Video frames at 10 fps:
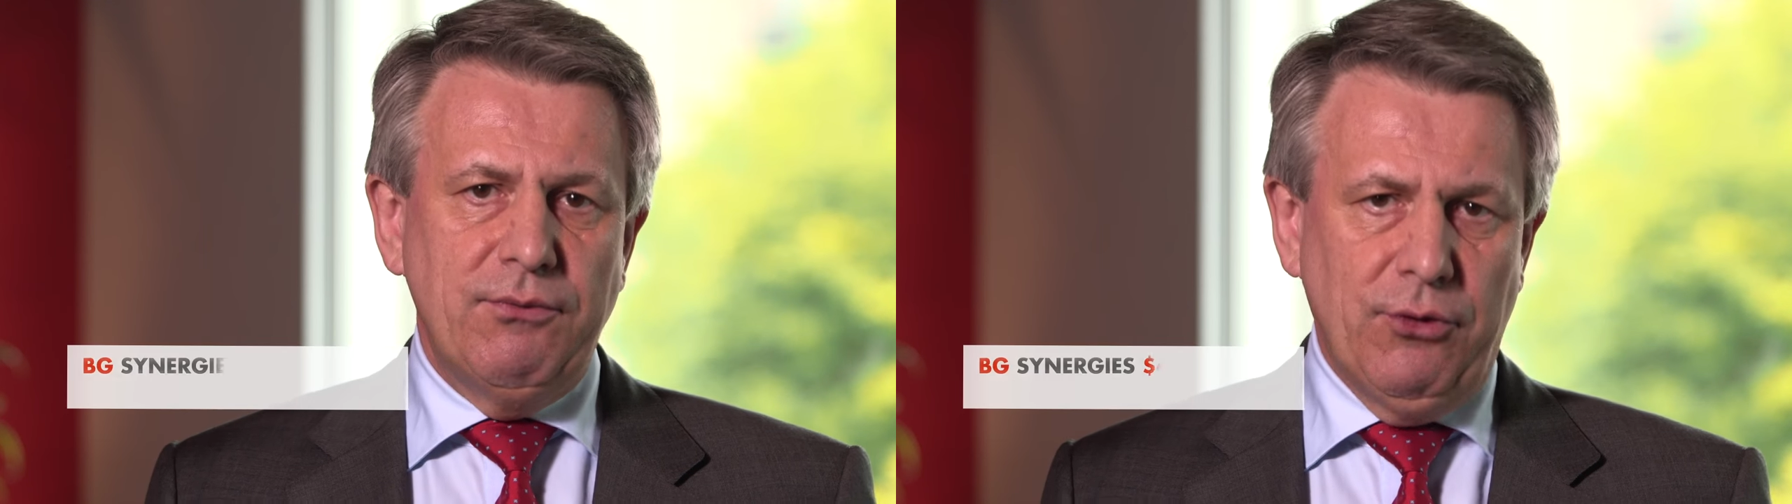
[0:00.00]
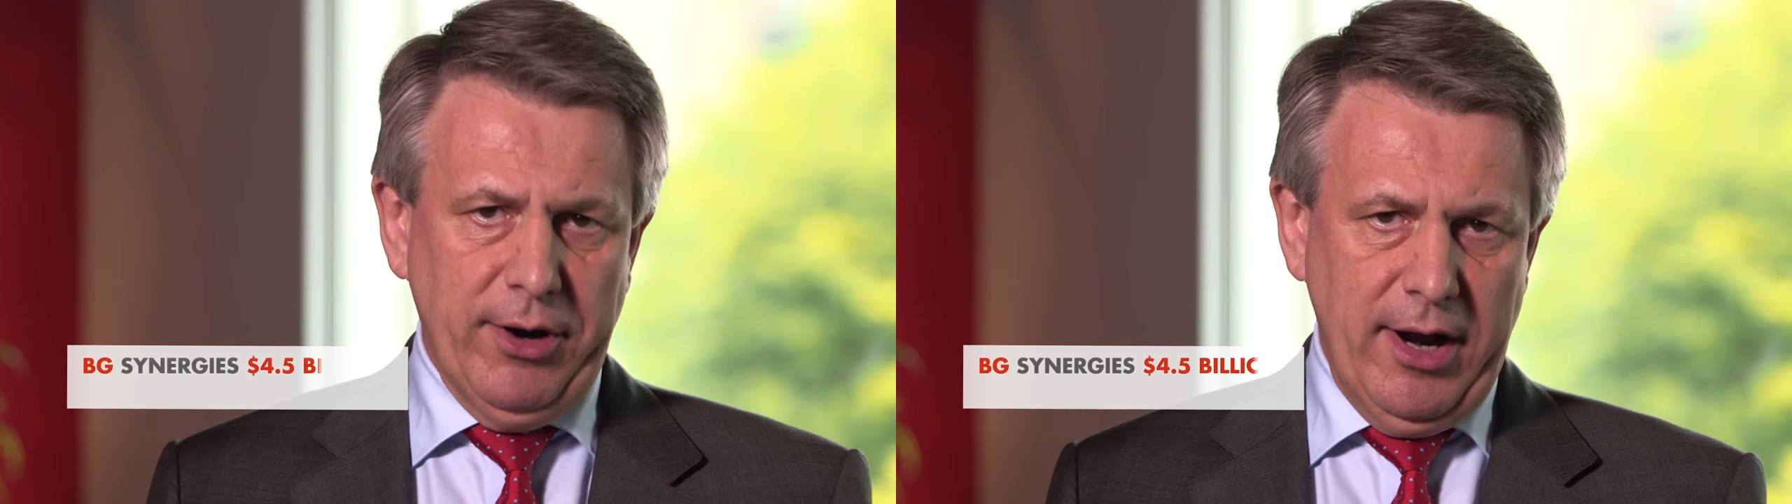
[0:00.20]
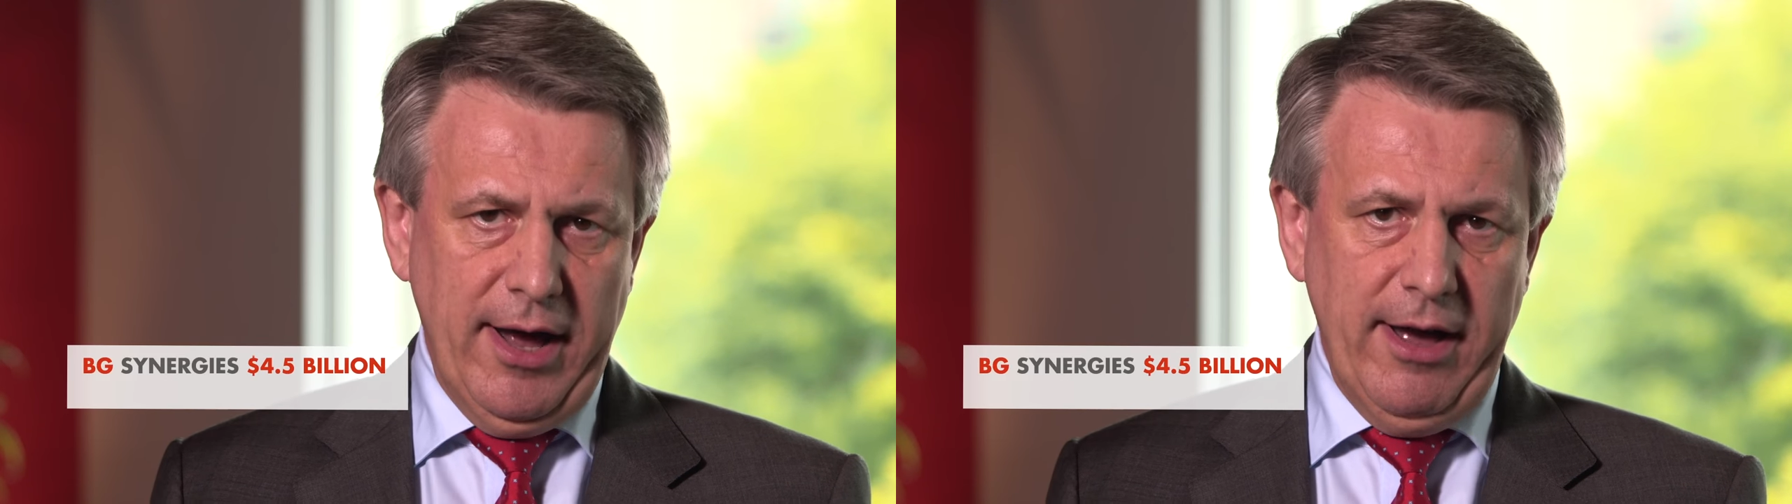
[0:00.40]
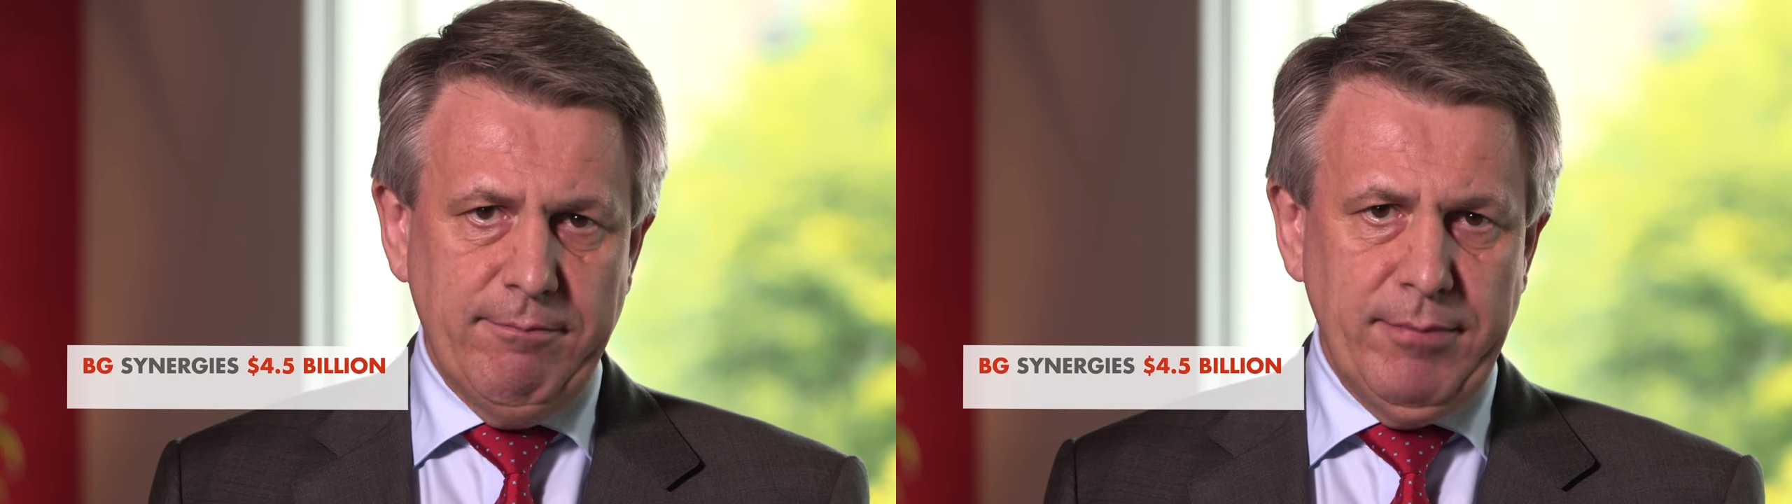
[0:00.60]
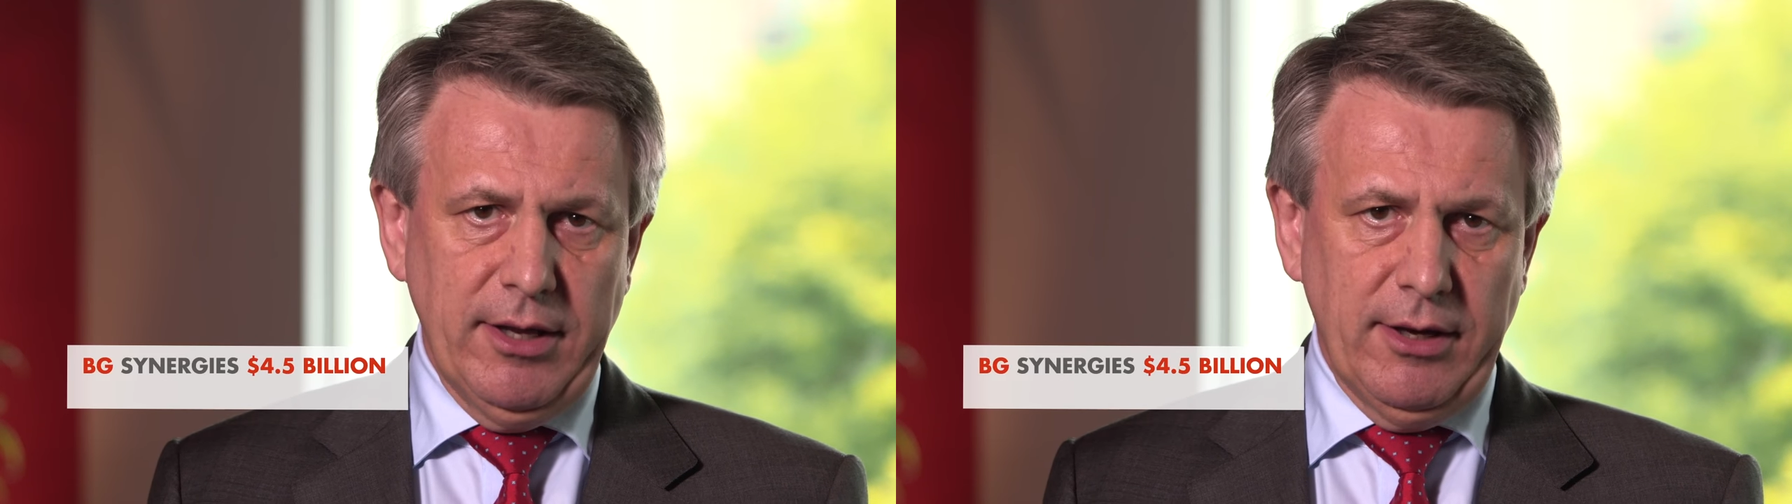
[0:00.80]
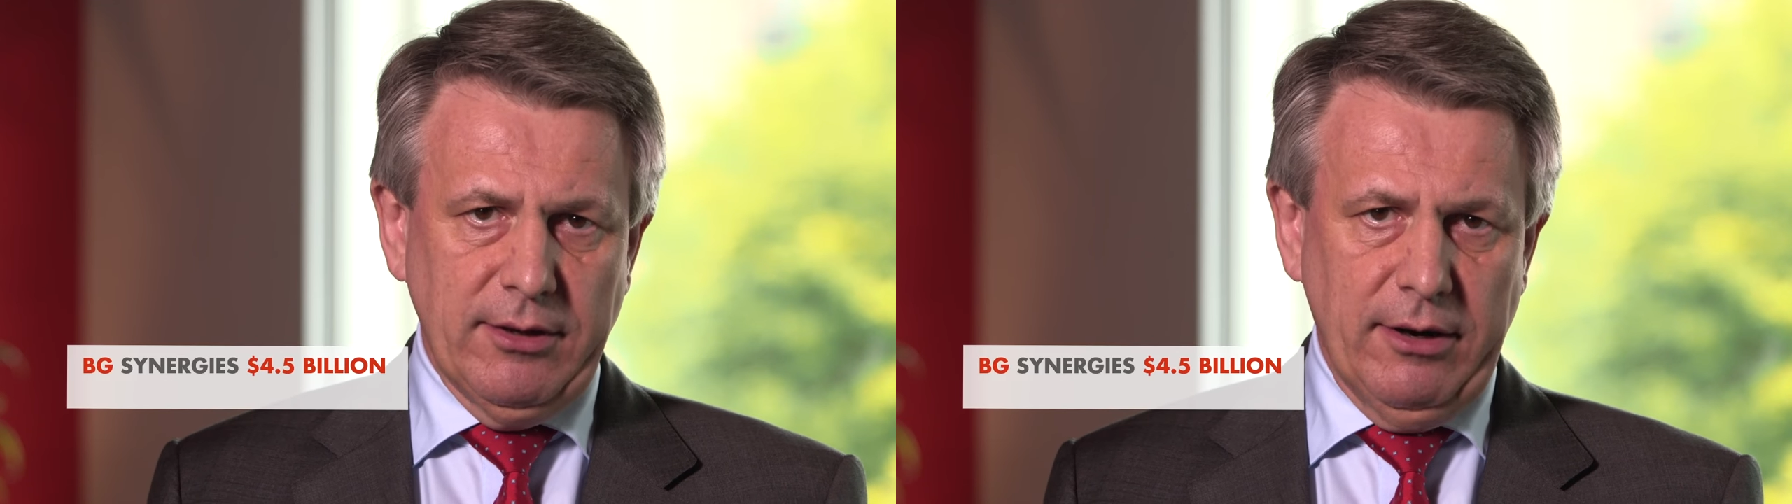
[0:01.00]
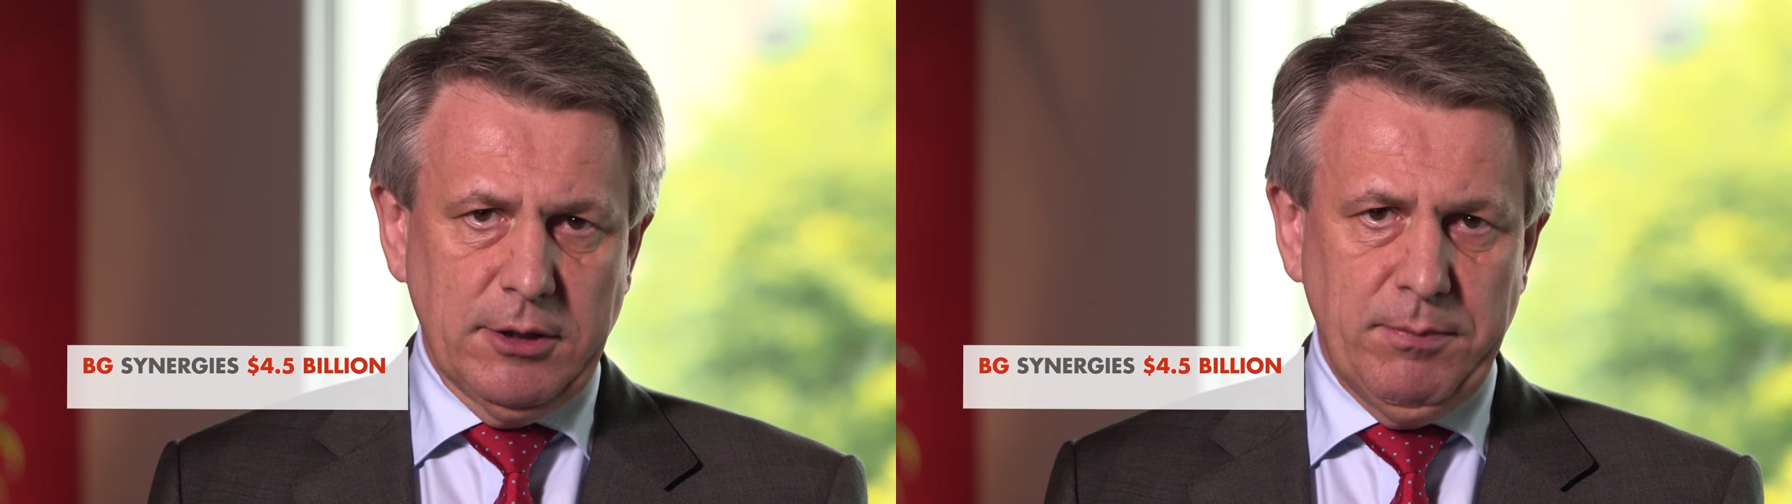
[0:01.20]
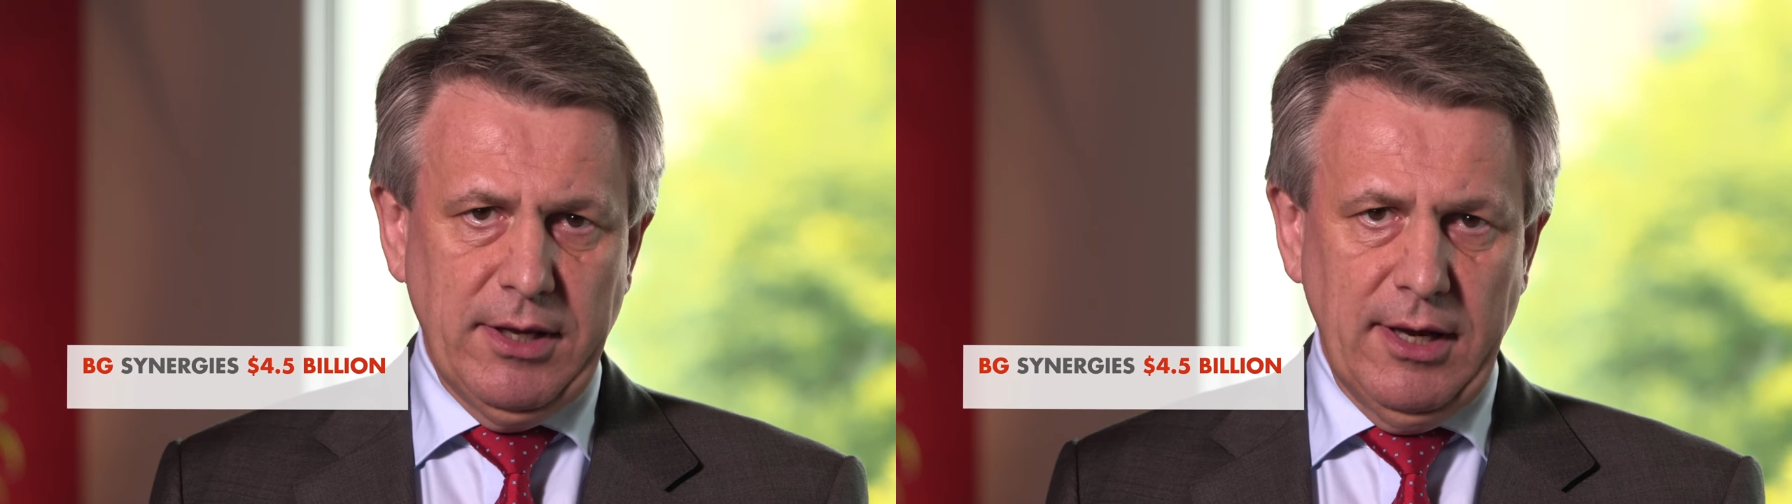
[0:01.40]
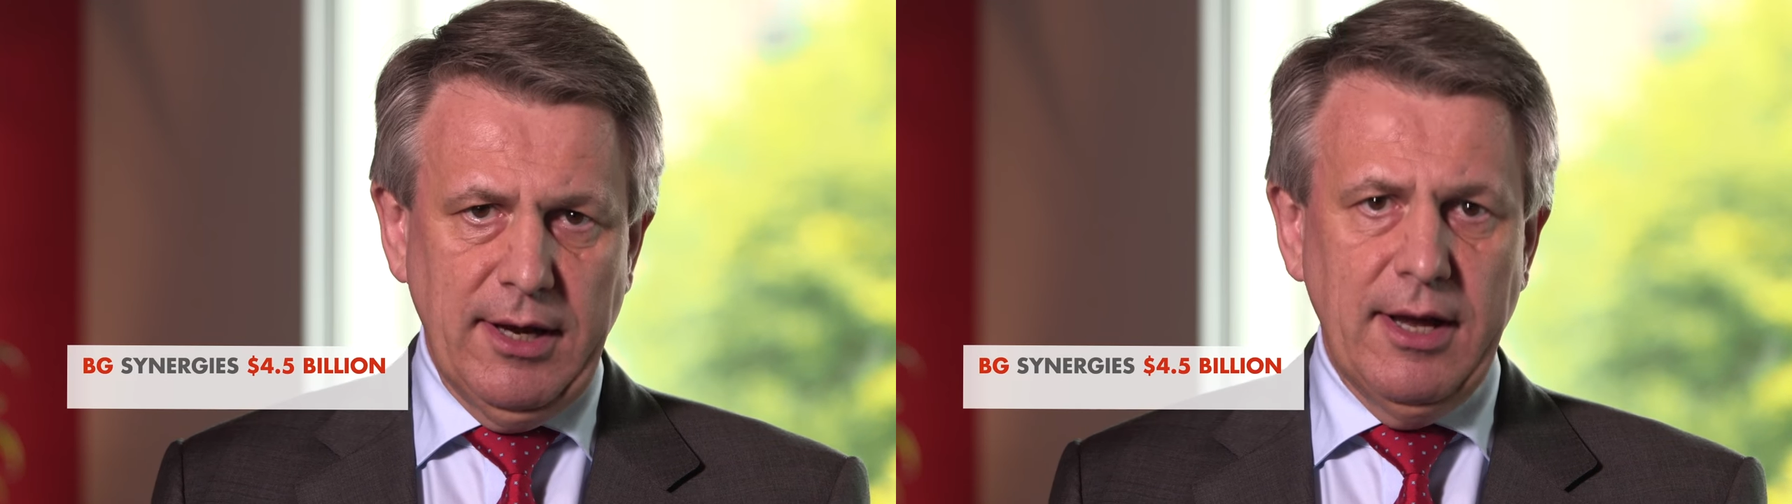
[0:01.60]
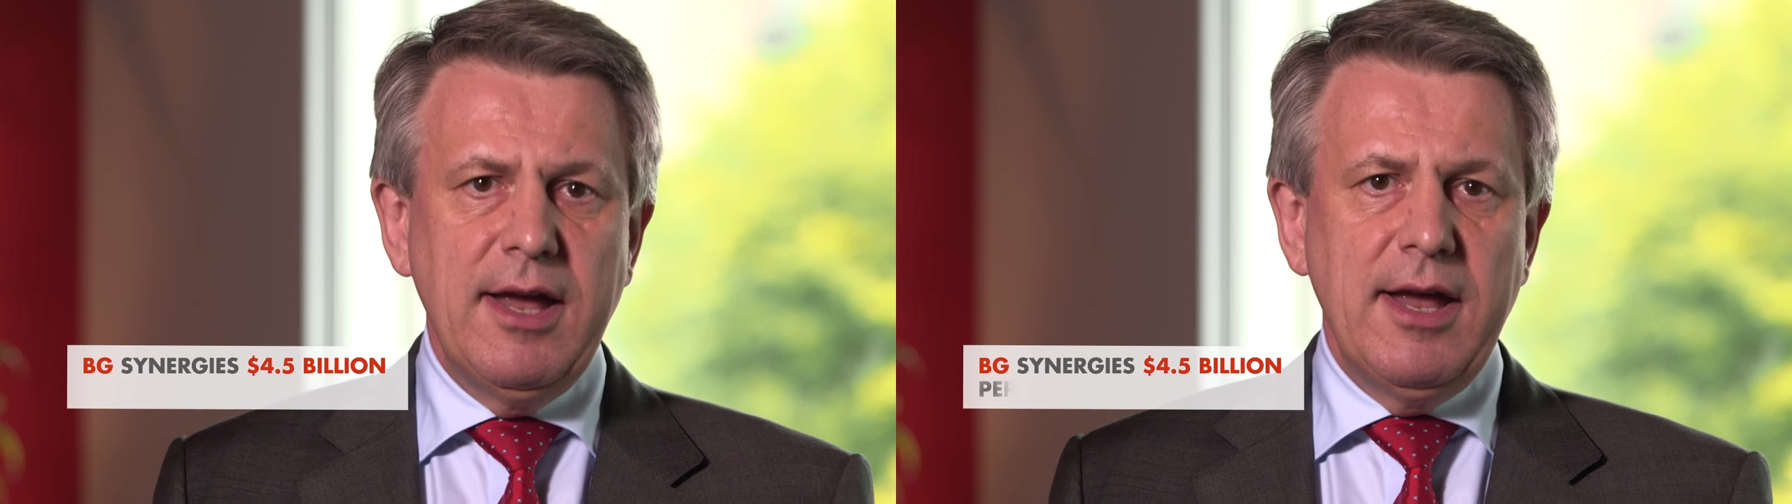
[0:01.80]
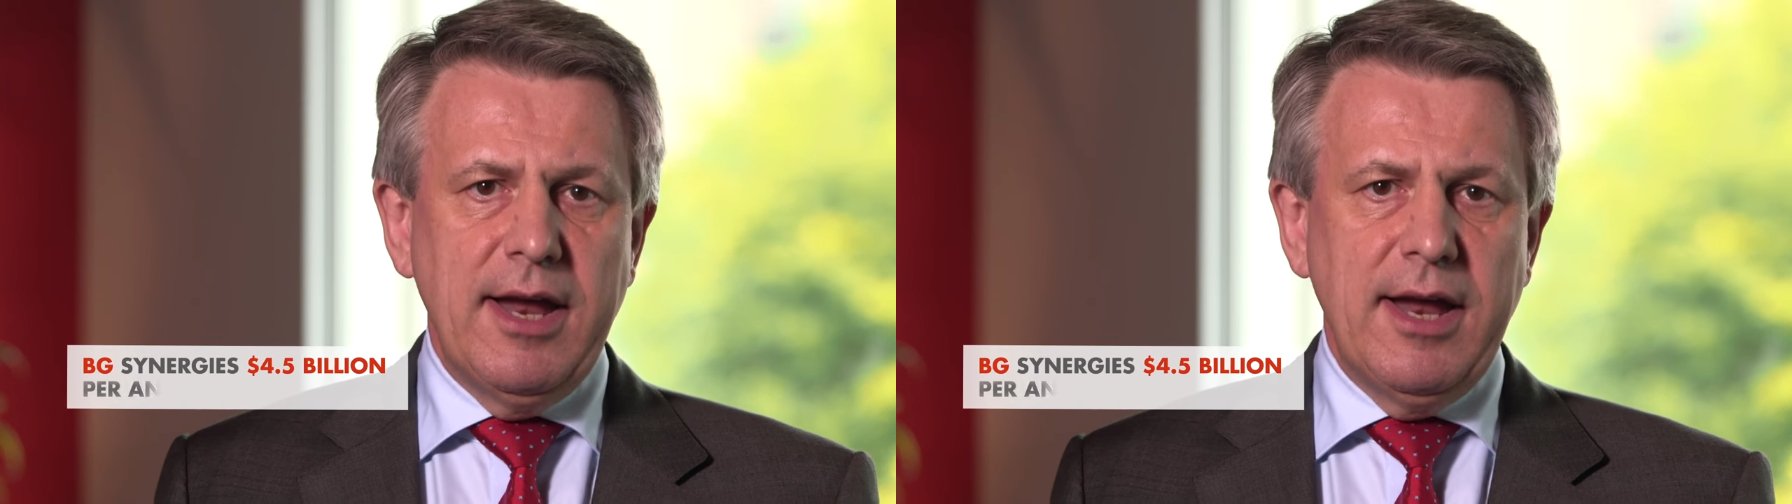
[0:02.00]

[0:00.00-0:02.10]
$4.5 billion per year